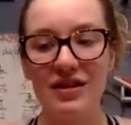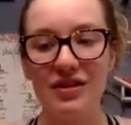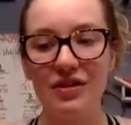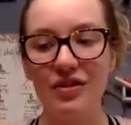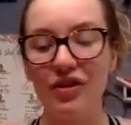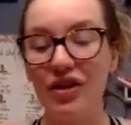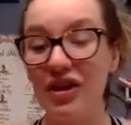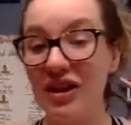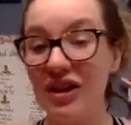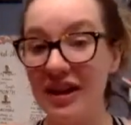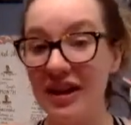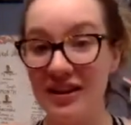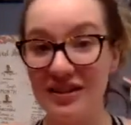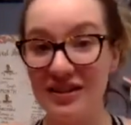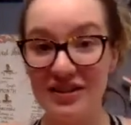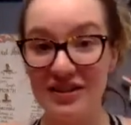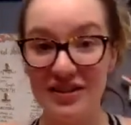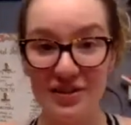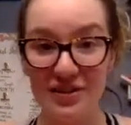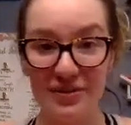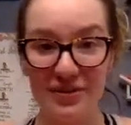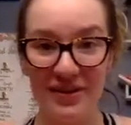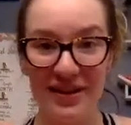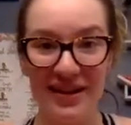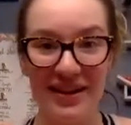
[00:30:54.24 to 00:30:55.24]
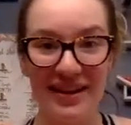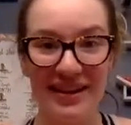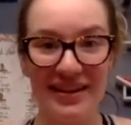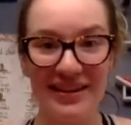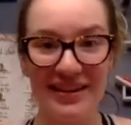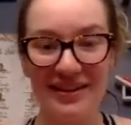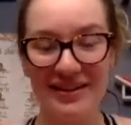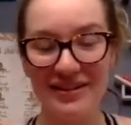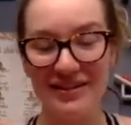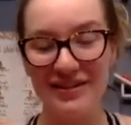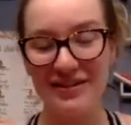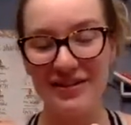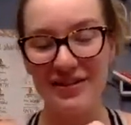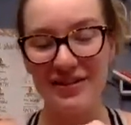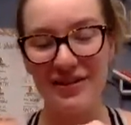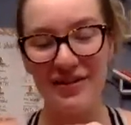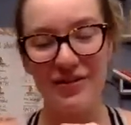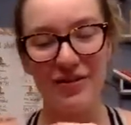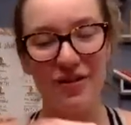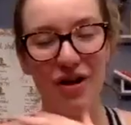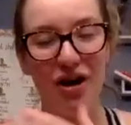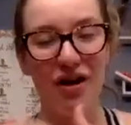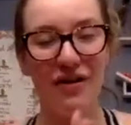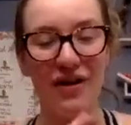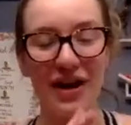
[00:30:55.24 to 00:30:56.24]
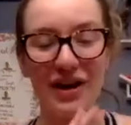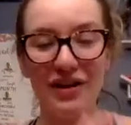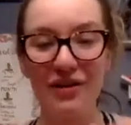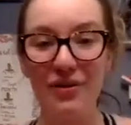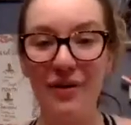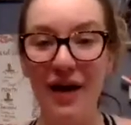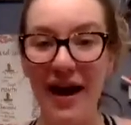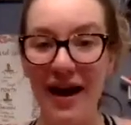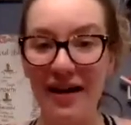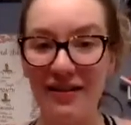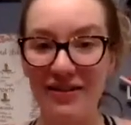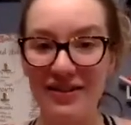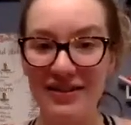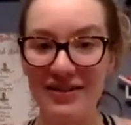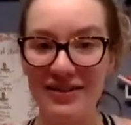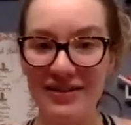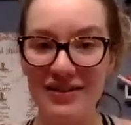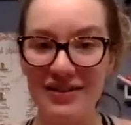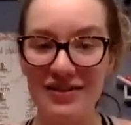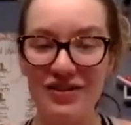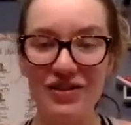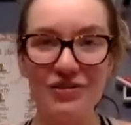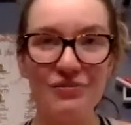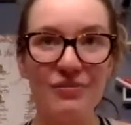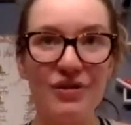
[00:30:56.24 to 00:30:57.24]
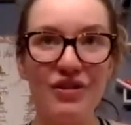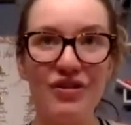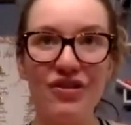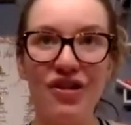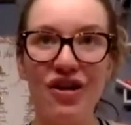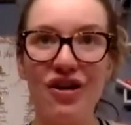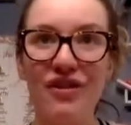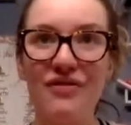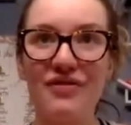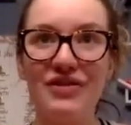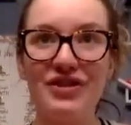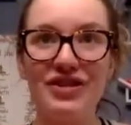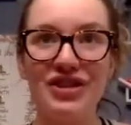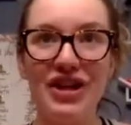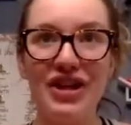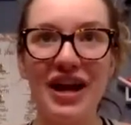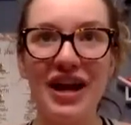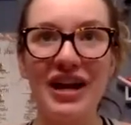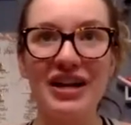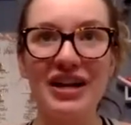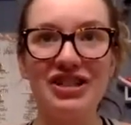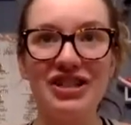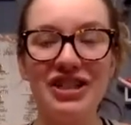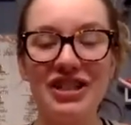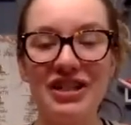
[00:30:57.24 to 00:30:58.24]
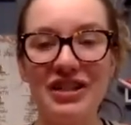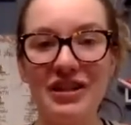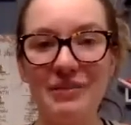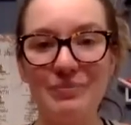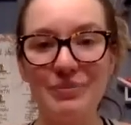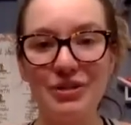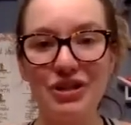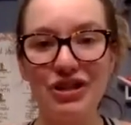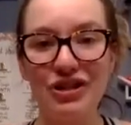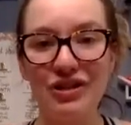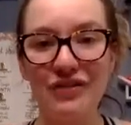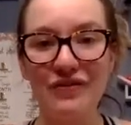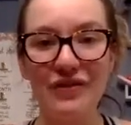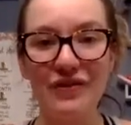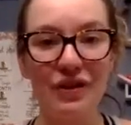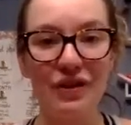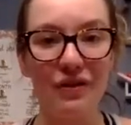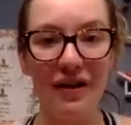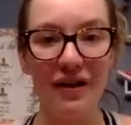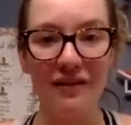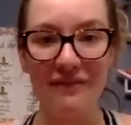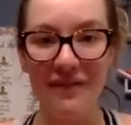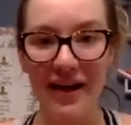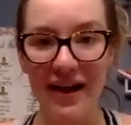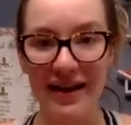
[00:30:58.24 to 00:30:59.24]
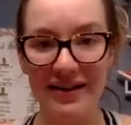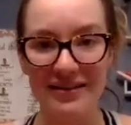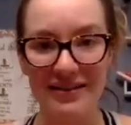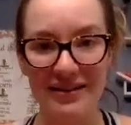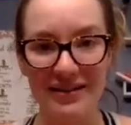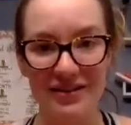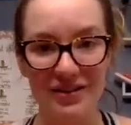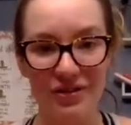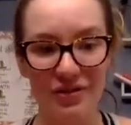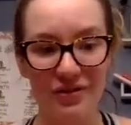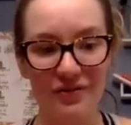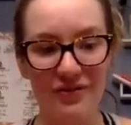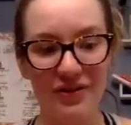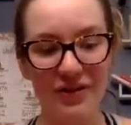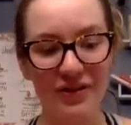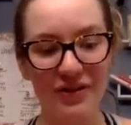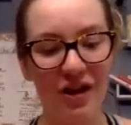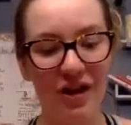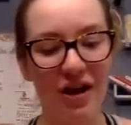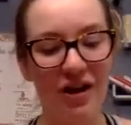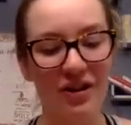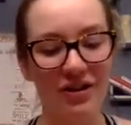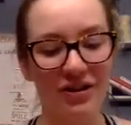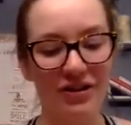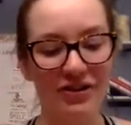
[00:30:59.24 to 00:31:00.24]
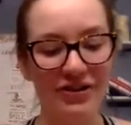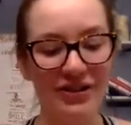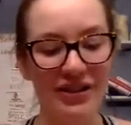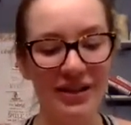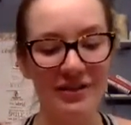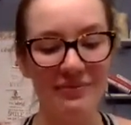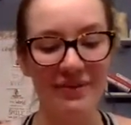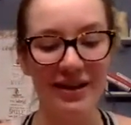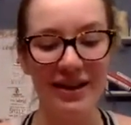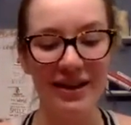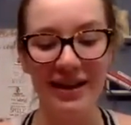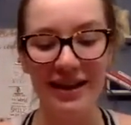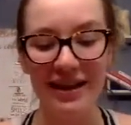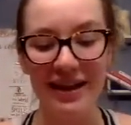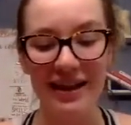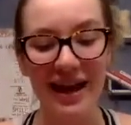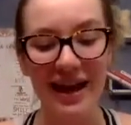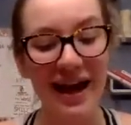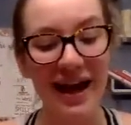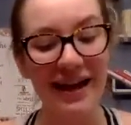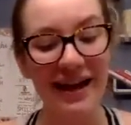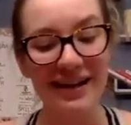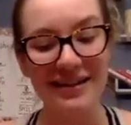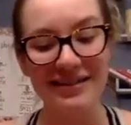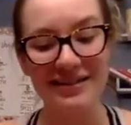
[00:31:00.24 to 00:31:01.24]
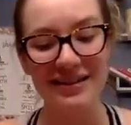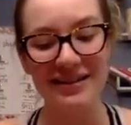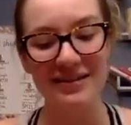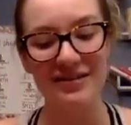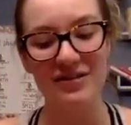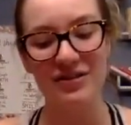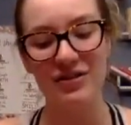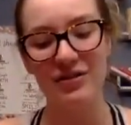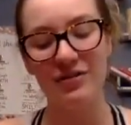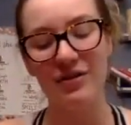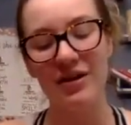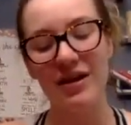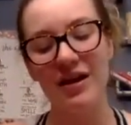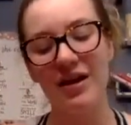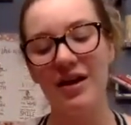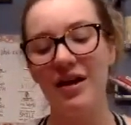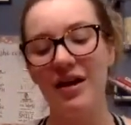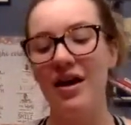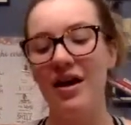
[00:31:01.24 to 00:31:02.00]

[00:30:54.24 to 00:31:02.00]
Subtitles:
Look into it. There's a law. I know Alex did a Zoom on law of attraction. I'm sure if you don't have access to it, if you're not on her team, I can get access to it.